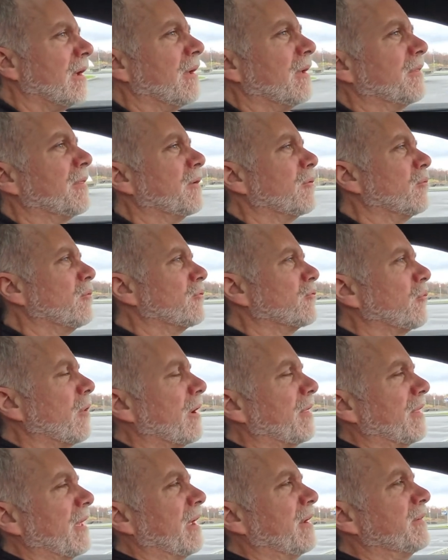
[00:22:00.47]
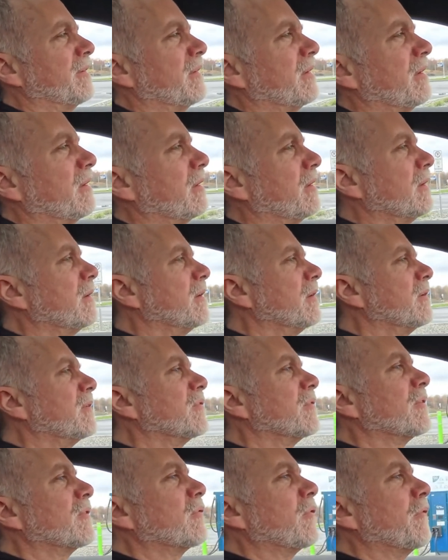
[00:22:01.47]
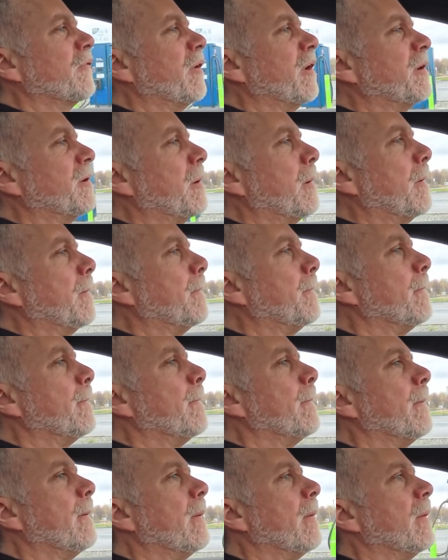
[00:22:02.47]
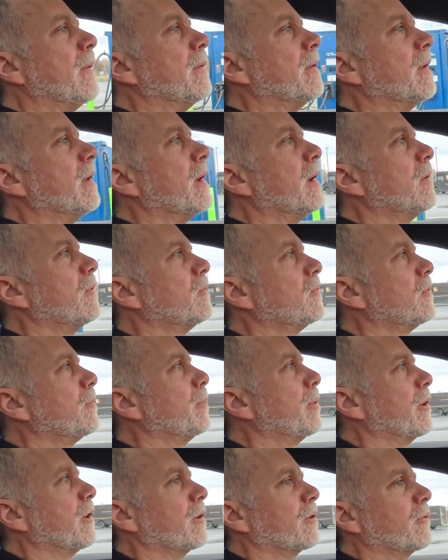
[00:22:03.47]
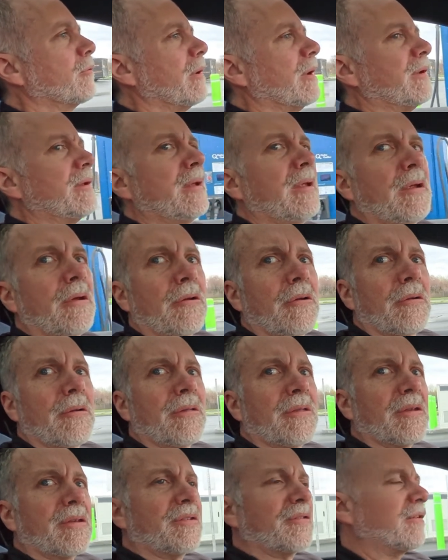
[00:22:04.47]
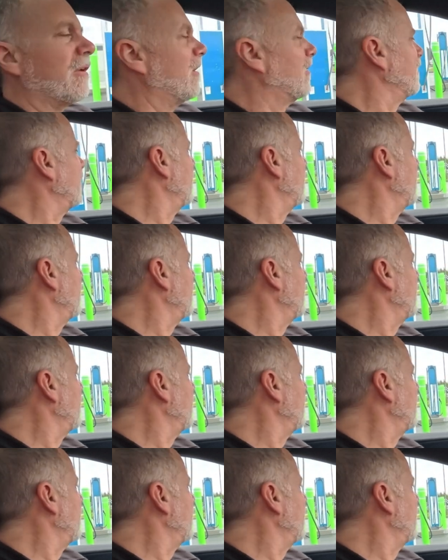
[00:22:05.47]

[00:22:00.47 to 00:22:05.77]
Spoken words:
I think we'll try that just for fun. We'll park right here in this stall